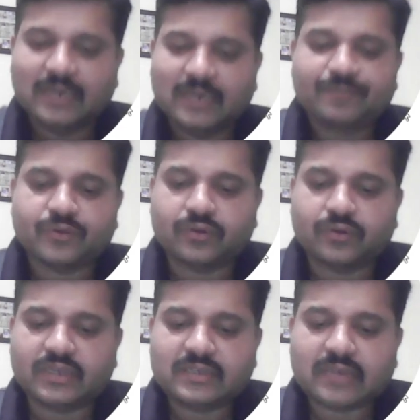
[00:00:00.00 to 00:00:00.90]
so
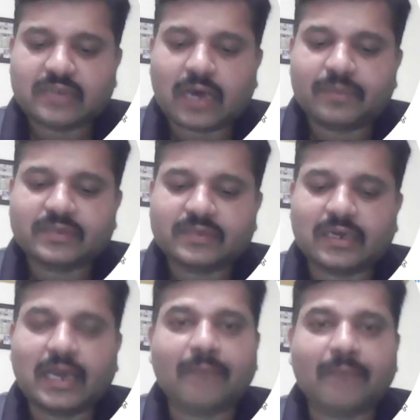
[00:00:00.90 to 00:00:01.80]
these are
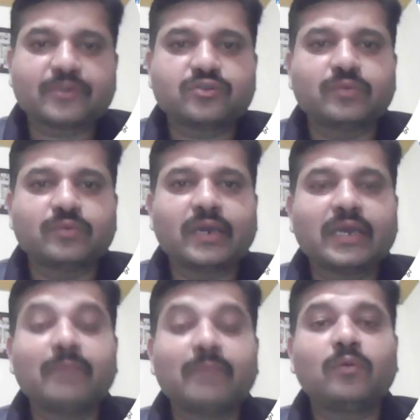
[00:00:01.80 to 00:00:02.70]
basically happens to be an
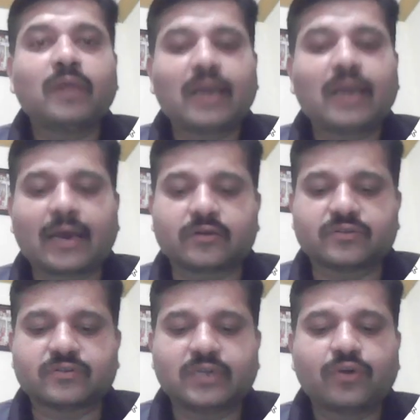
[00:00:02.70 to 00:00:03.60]
immobile ions.
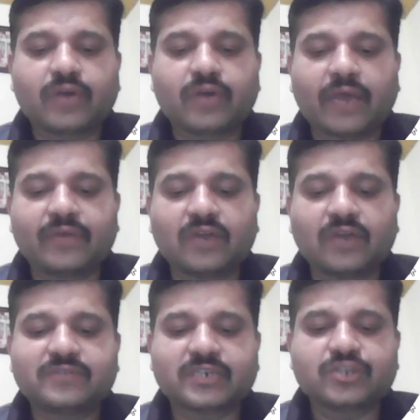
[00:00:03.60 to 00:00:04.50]
They don't have enough
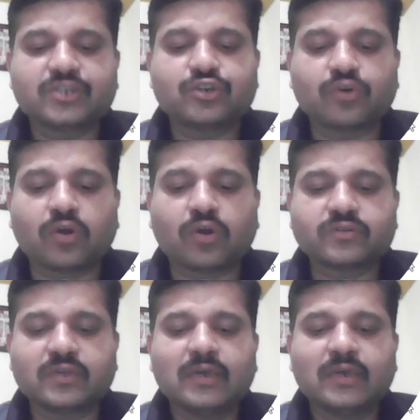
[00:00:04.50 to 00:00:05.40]
strength to cross
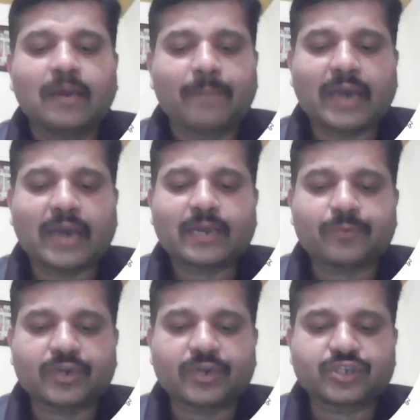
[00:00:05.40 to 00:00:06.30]
the barrier
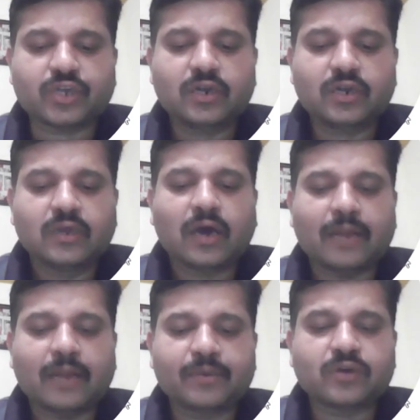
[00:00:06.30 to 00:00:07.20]
potential, and because